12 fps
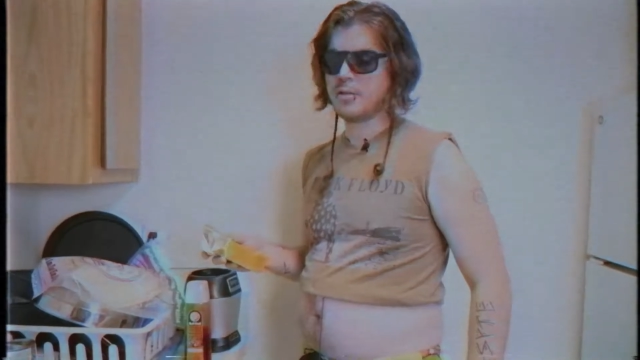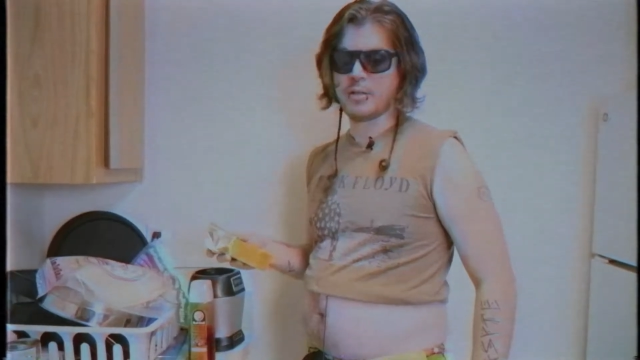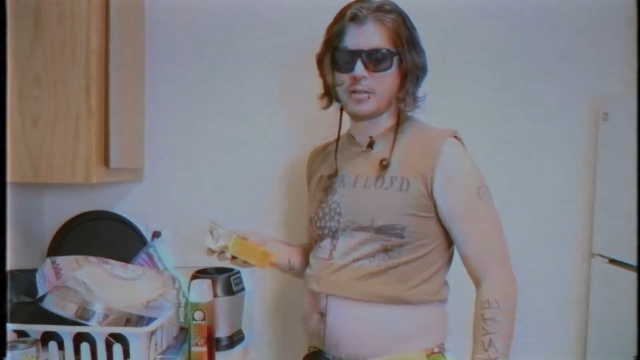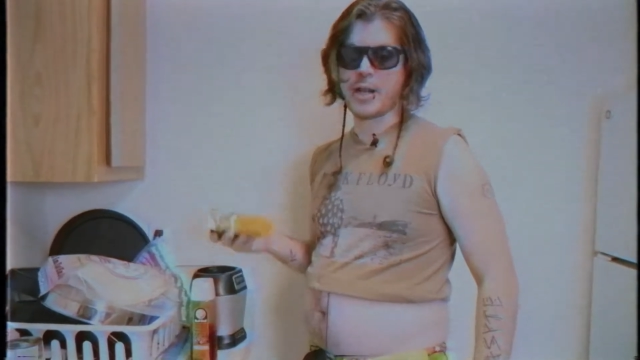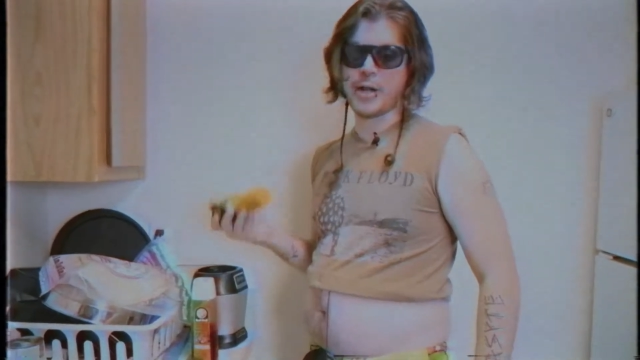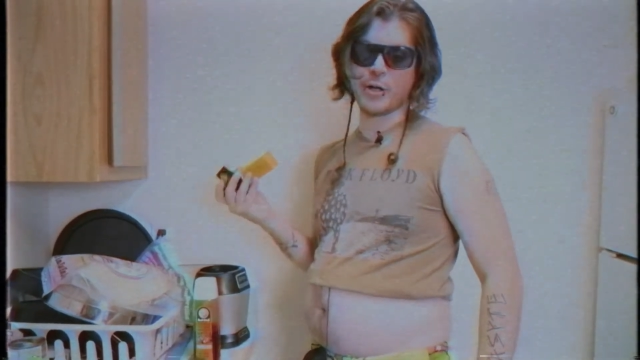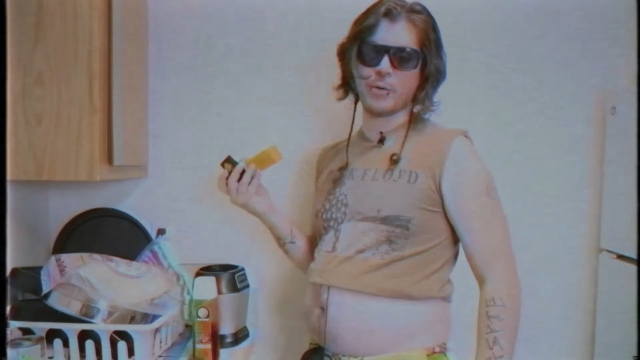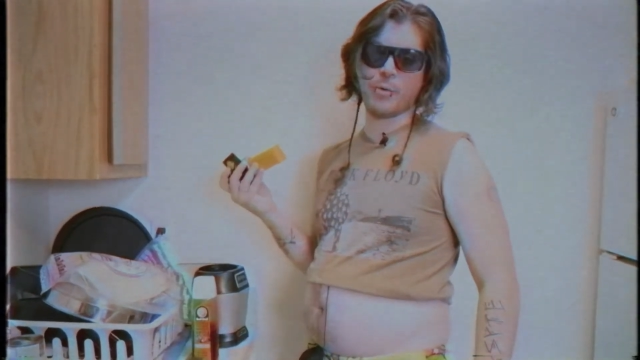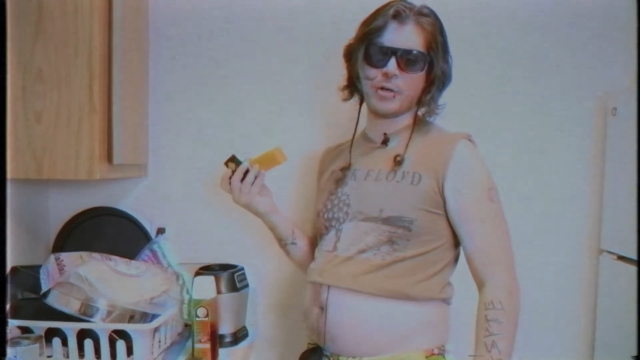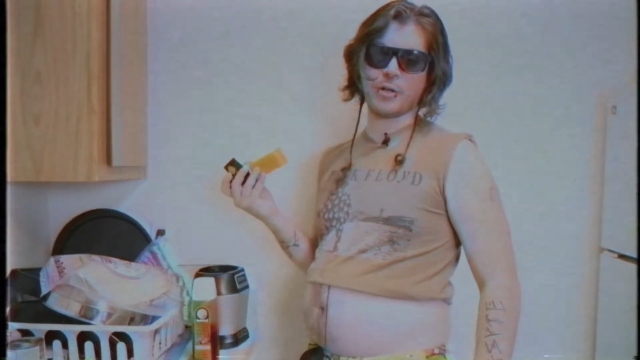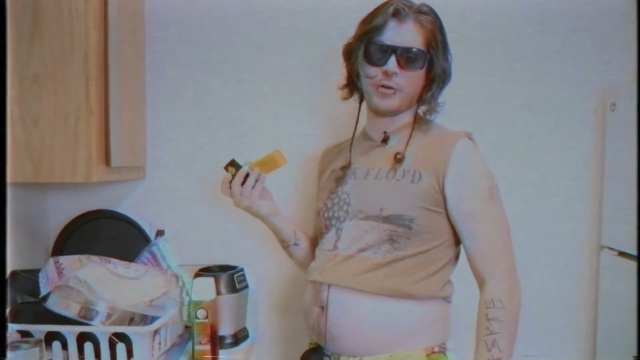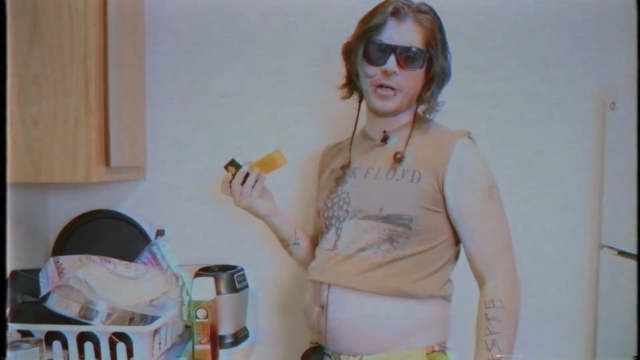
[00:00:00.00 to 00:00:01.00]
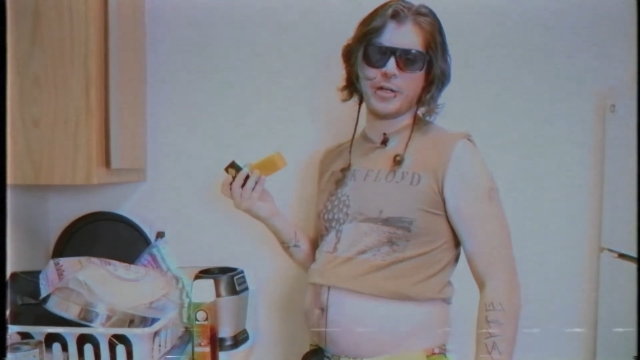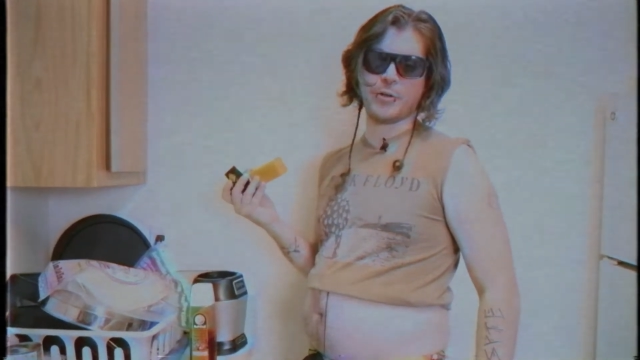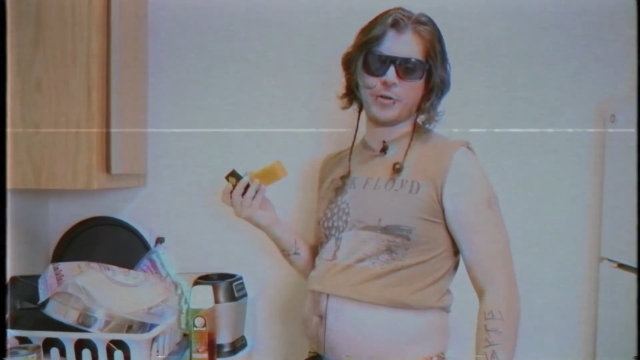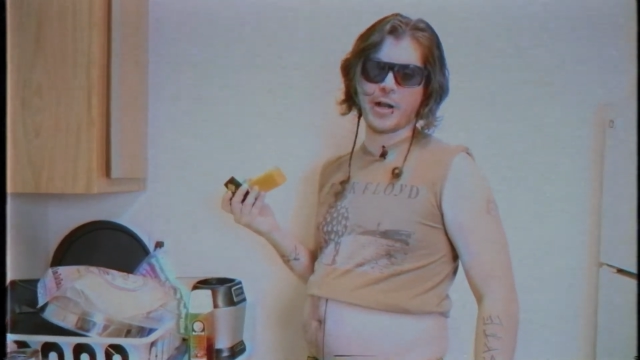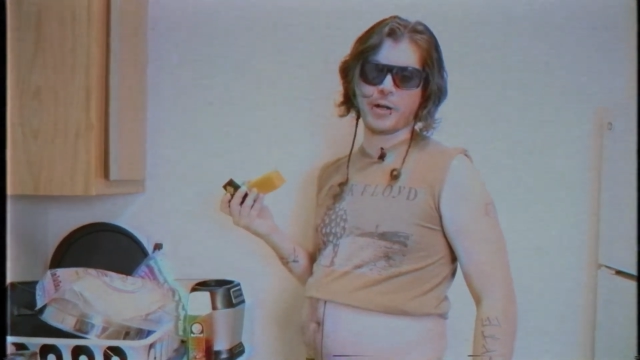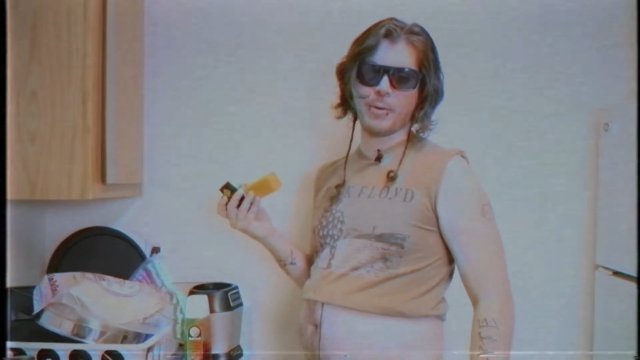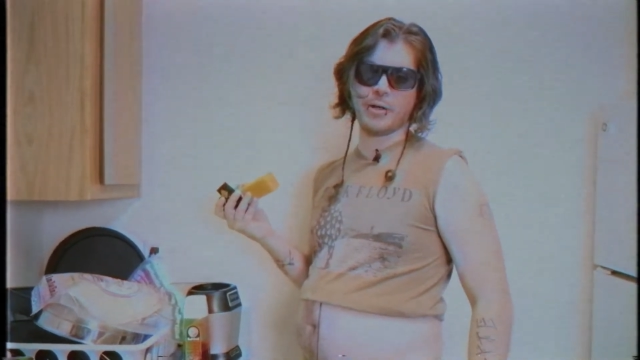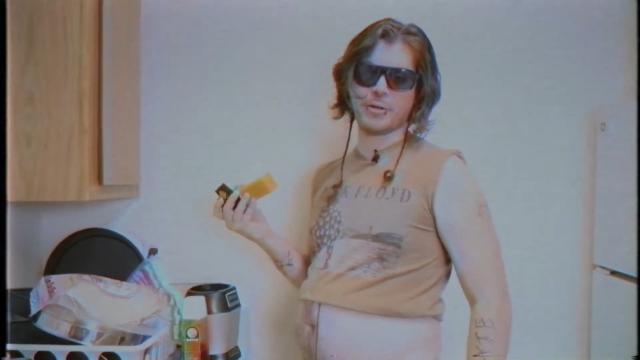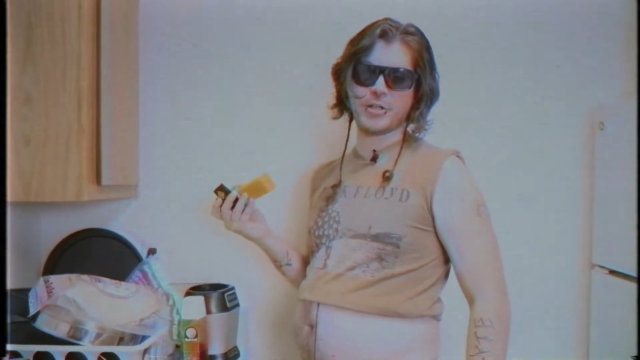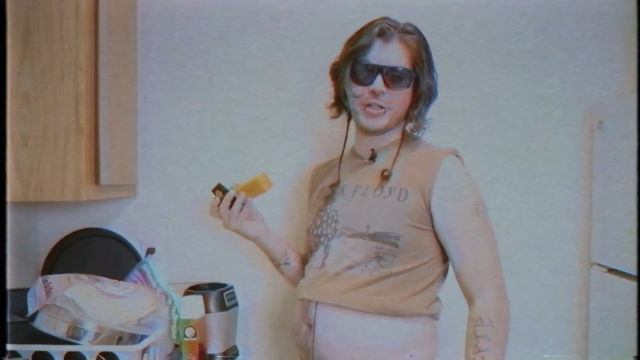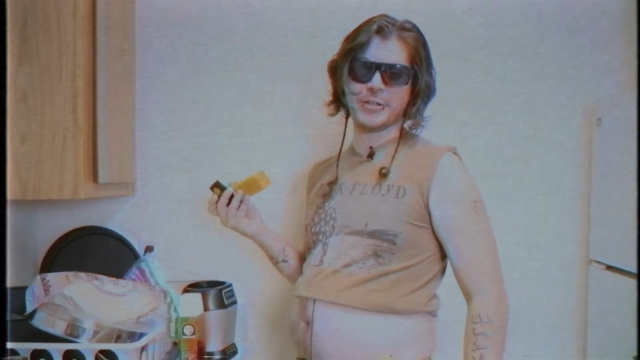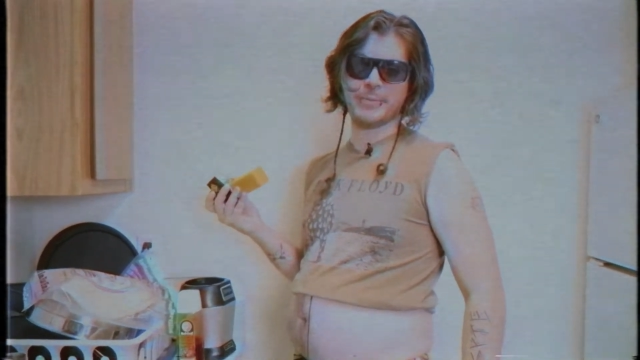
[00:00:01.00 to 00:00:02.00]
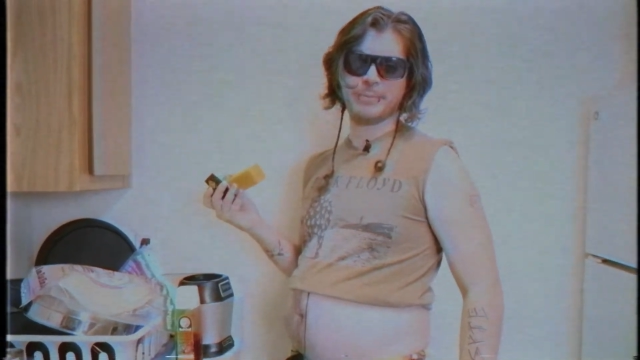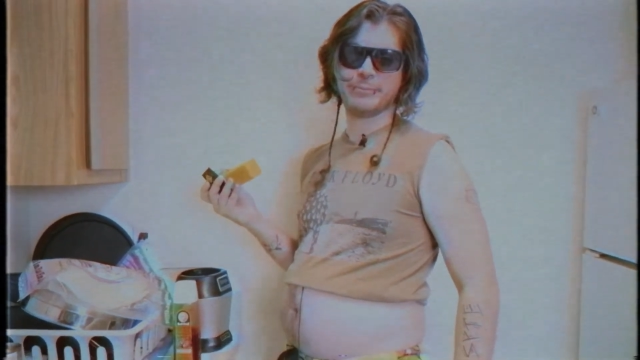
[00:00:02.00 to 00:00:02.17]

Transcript: Now you're going to want to grate your Cracker Barrel cheese.